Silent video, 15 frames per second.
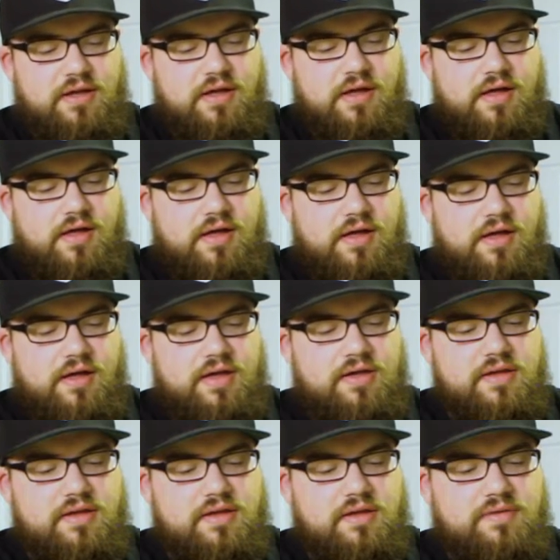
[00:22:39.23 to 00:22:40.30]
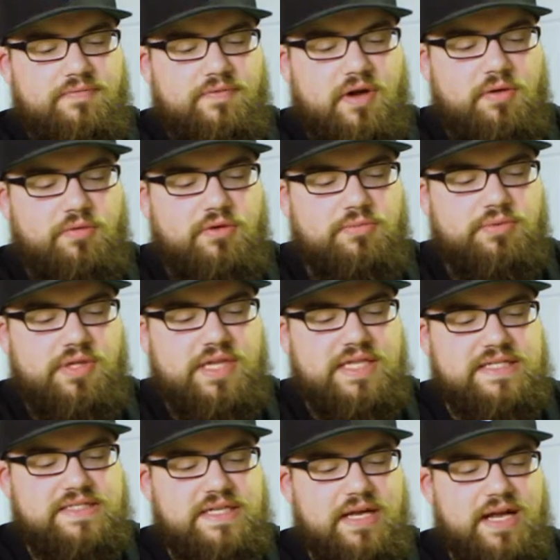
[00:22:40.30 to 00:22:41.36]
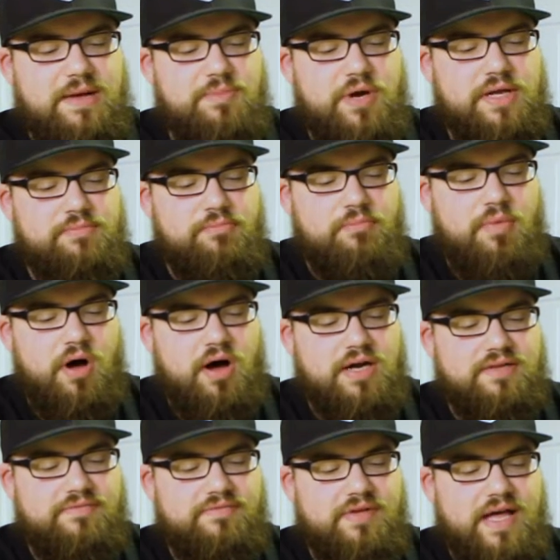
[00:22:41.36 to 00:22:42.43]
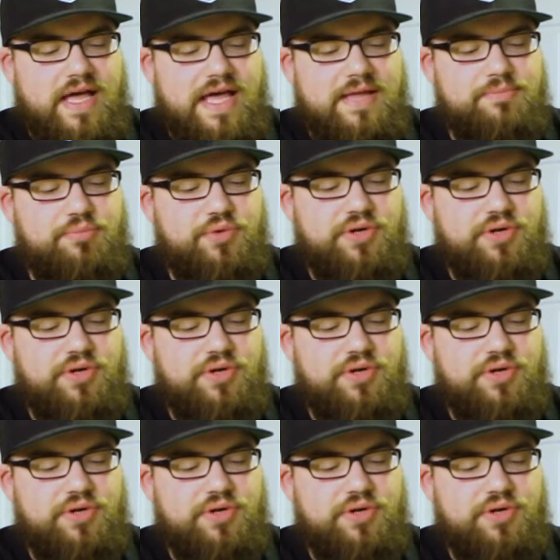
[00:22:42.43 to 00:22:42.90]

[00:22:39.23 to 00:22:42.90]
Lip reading: if I were to play this deck, I might modify it,